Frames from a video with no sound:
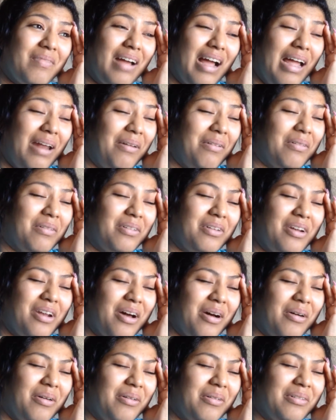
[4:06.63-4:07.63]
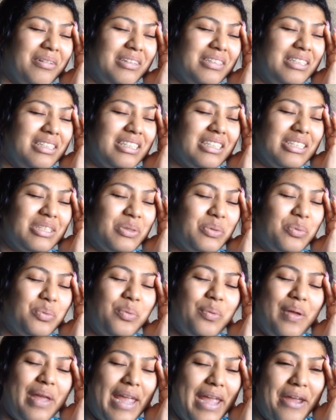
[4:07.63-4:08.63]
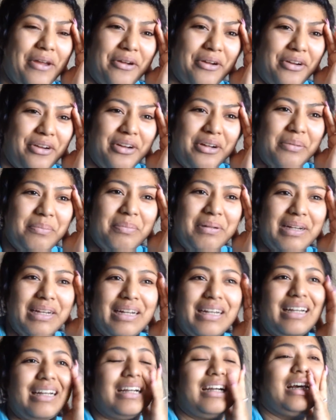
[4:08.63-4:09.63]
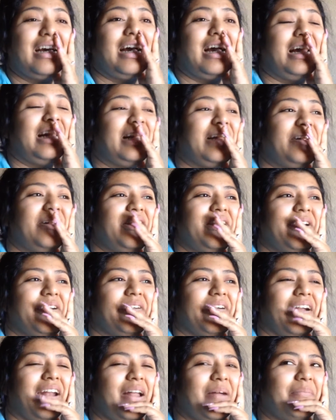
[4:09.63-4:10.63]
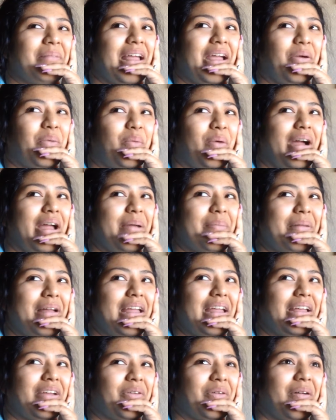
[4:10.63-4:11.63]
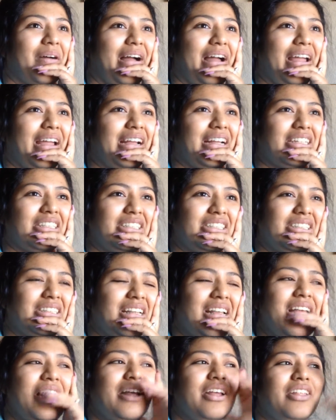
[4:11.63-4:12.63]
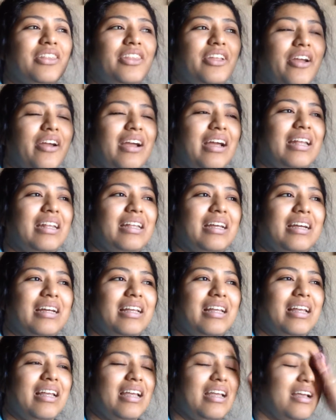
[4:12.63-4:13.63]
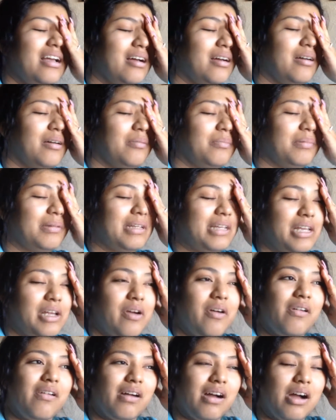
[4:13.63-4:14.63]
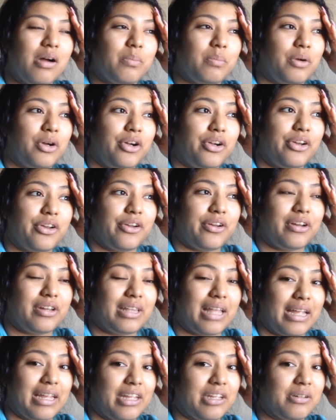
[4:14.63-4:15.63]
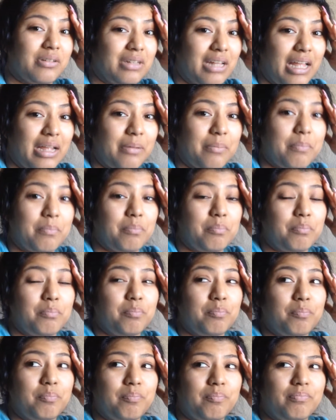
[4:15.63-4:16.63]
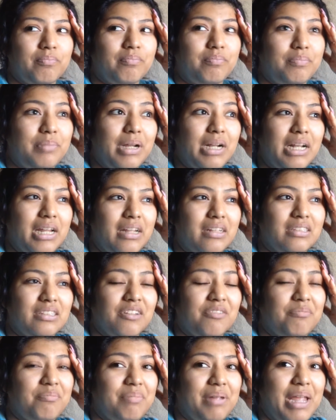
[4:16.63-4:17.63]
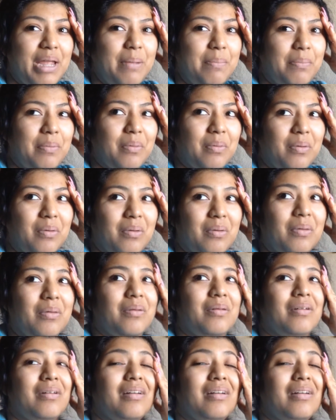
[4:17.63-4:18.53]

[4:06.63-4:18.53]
I don't know, it's just weird, but I literally cried. I'm like, why am I crying? Because they're gonna kill a murder that killed like billions of people.